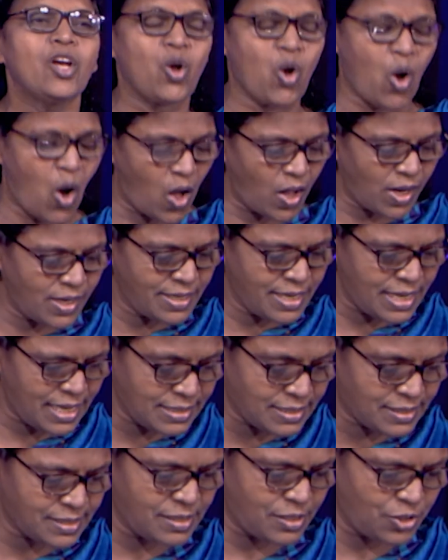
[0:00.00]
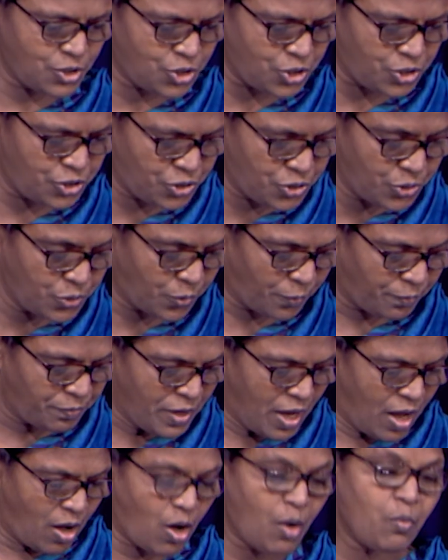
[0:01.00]
called us to do
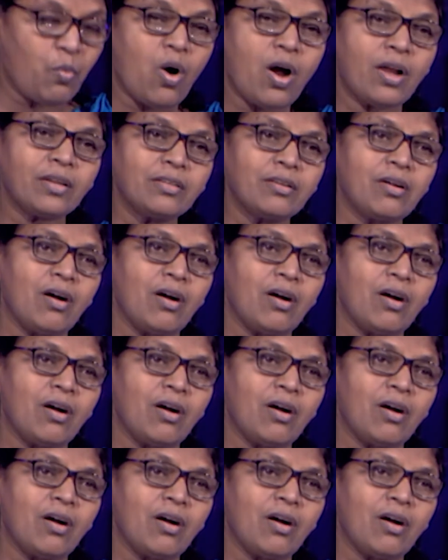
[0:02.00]
or what